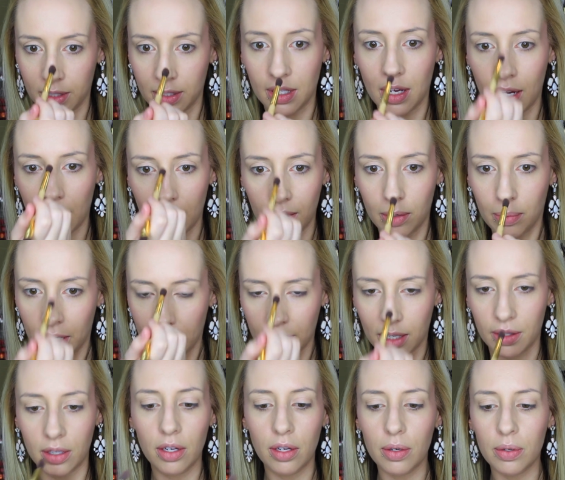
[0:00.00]
tiny little bit on
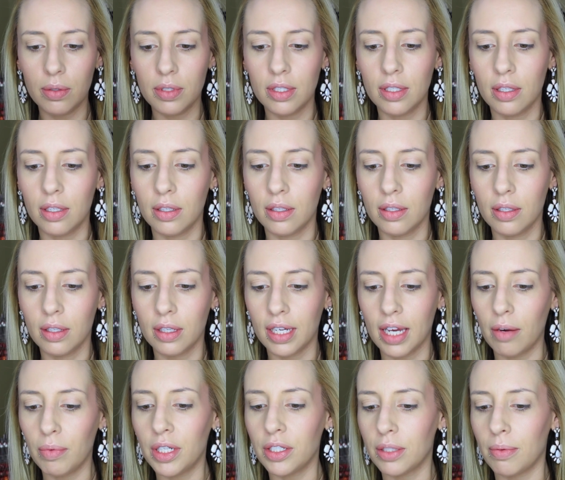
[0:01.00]
the nose.
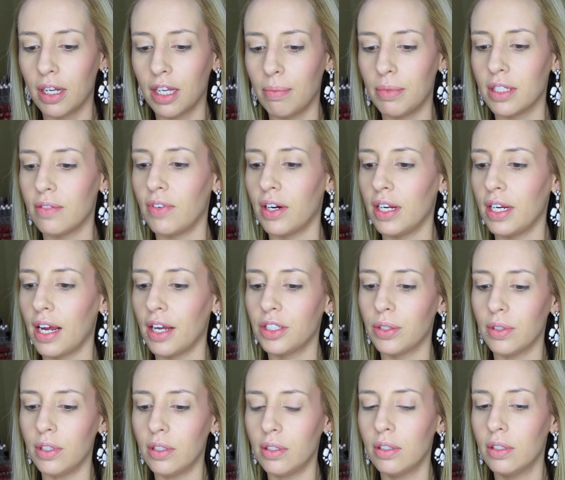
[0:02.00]
Again, we just want to keep this very
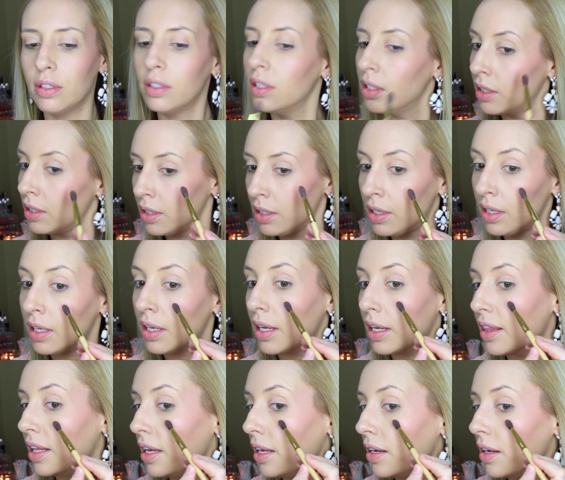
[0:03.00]
natural.
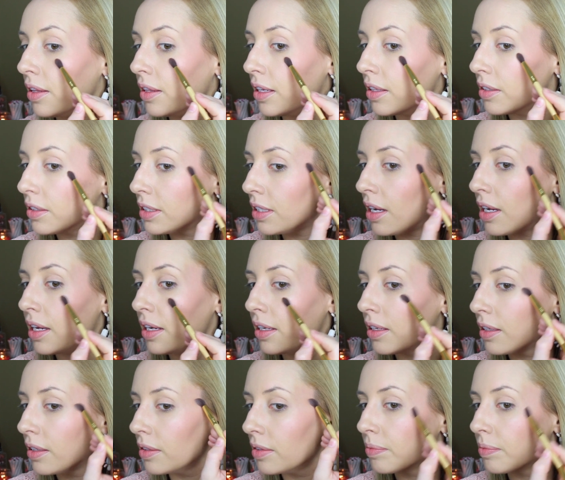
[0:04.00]
And then on the other side,